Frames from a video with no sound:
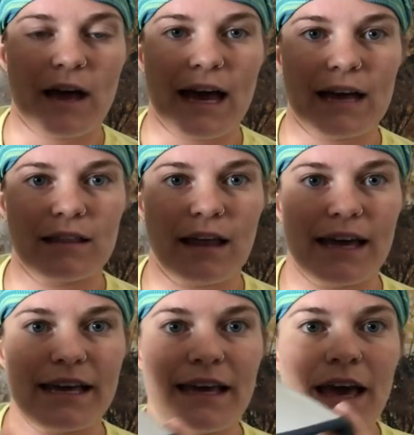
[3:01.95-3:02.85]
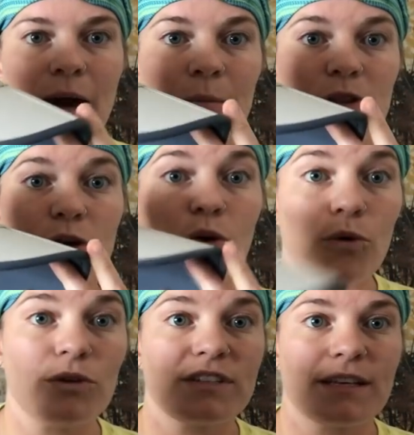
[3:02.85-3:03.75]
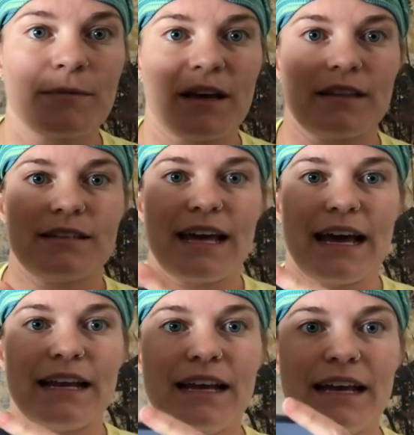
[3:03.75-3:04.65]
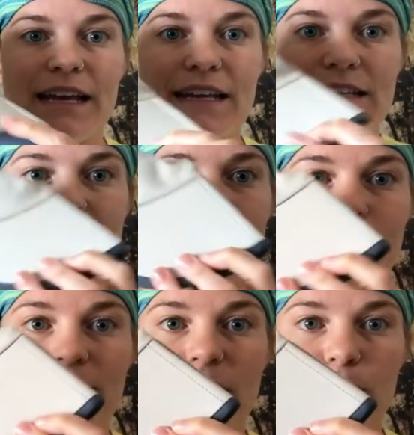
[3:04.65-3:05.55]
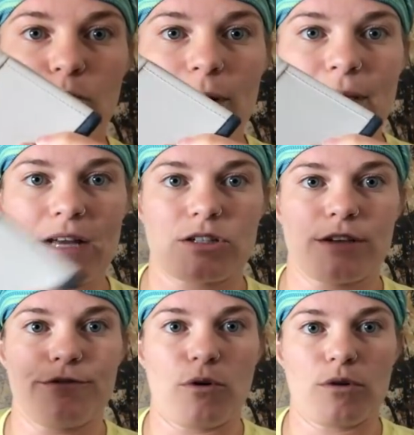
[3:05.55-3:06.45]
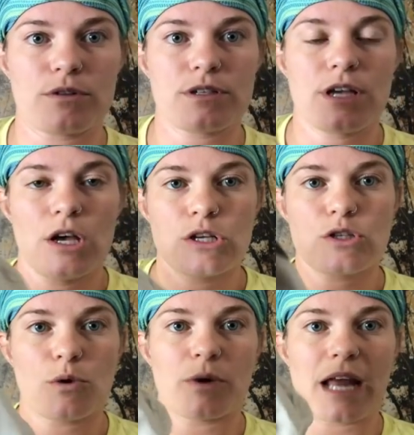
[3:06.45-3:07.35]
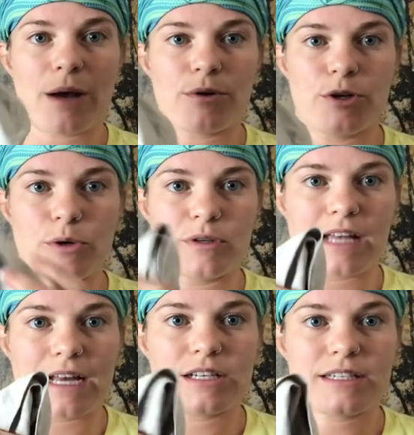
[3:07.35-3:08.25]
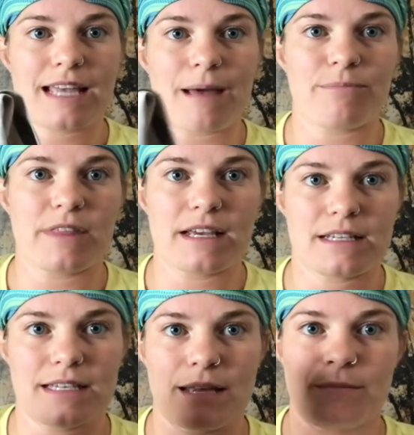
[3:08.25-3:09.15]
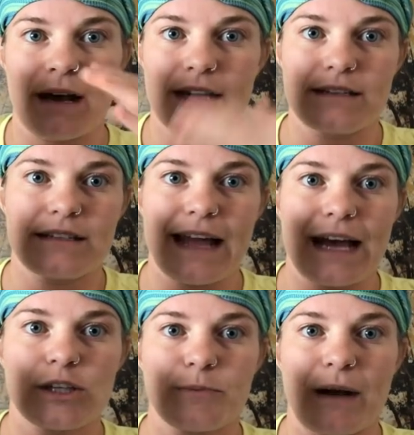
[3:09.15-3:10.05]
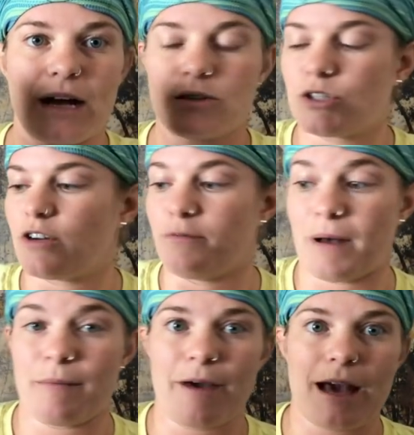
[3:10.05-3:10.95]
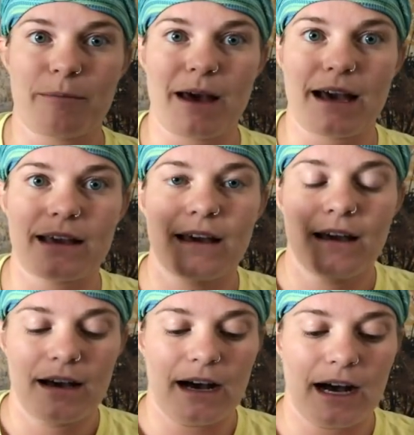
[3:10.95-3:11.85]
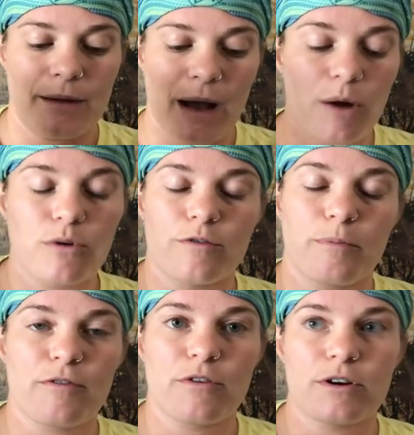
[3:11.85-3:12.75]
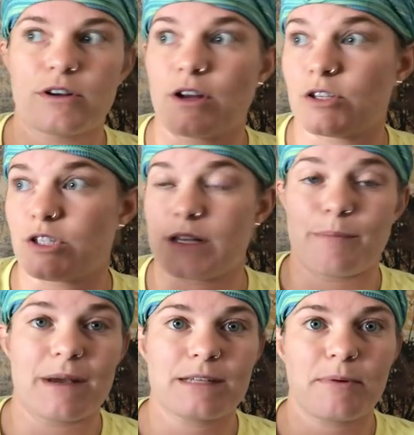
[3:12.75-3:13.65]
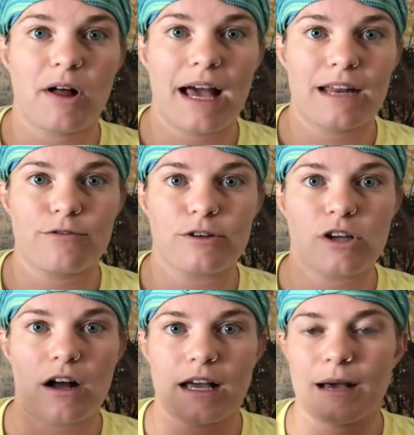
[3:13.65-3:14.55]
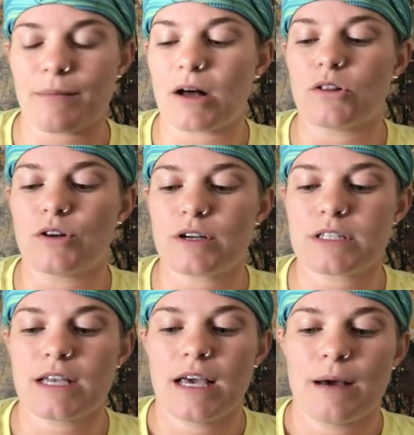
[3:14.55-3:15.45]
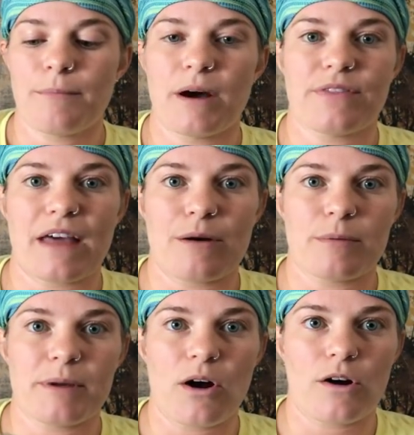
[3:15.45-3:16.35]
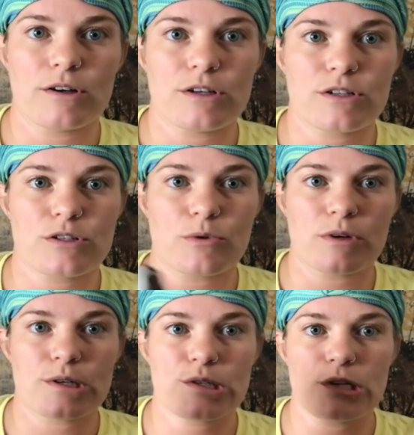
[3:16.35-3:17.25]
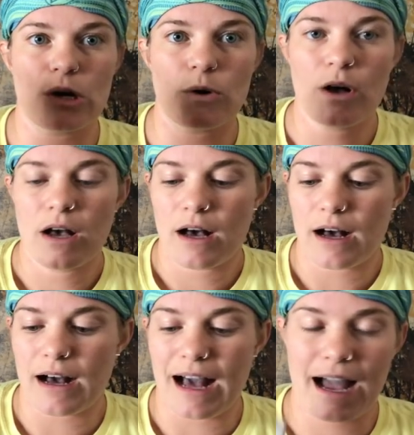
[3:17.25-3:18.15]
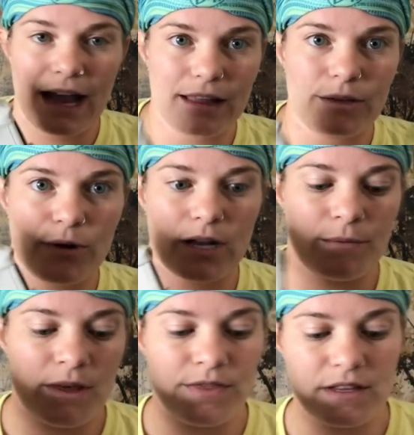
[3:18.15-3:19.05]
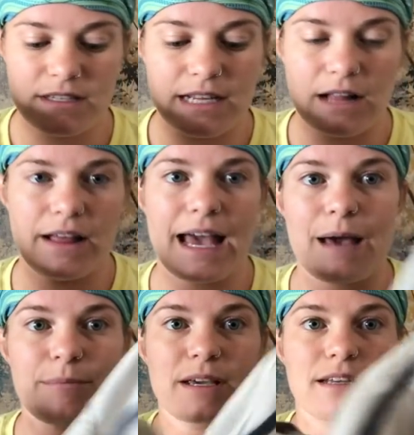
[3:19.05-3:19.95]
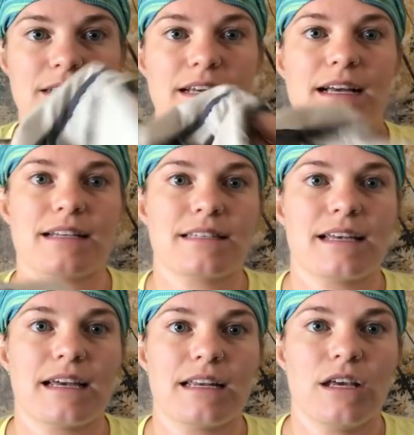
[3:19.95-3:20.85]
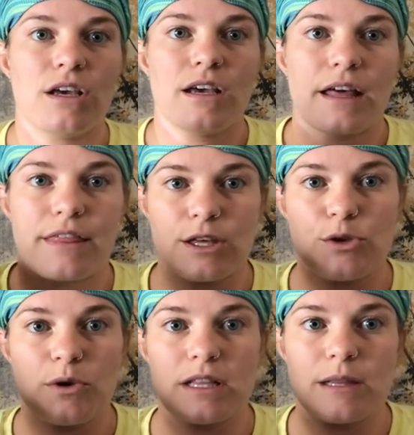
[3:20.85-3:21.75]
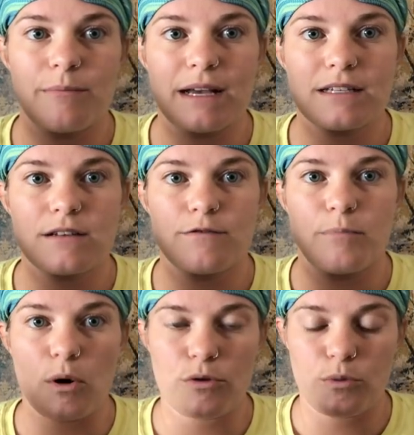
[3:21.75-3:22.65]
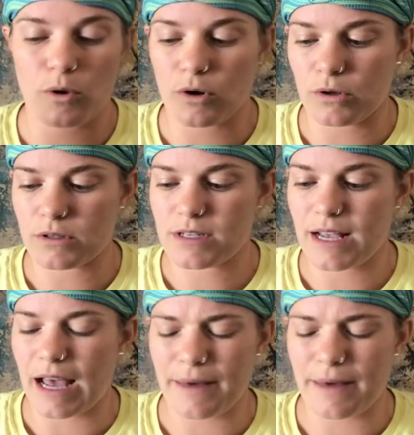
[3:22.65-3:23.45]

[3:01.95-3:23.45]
hat like. But the coolest thing about this hat is if the brim actually folds. So what I would do is I just kept this in my stash pouch of my backpack. I would have preferred just a baseball hat if we're talking about looks, but that would be hard to store. So I highly recommend this style hat because, like I said, I think you get the best of both worlds.